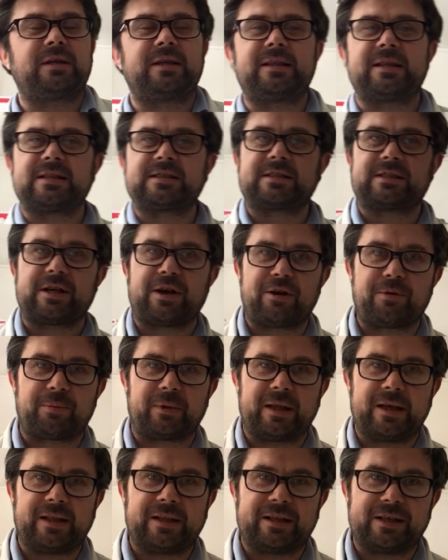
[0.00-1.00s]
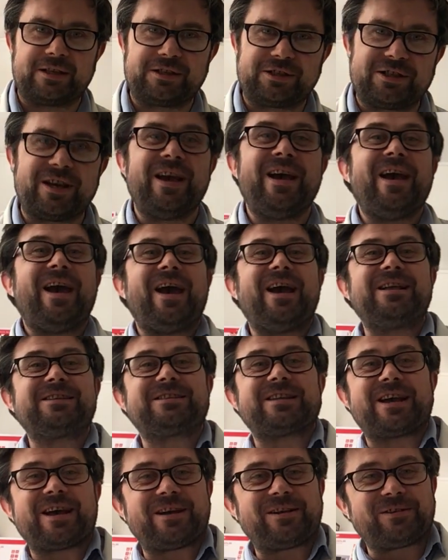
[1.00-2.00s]
that's terrible English. It's
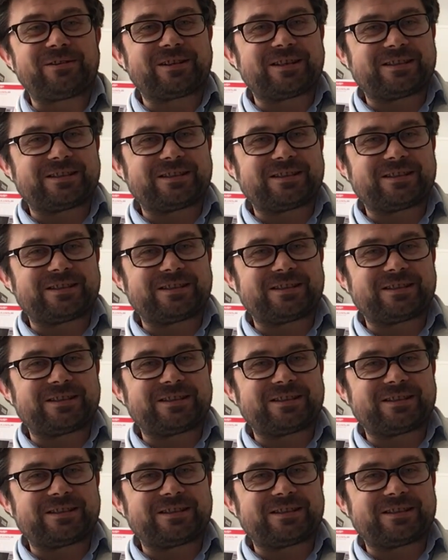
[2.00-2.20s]
held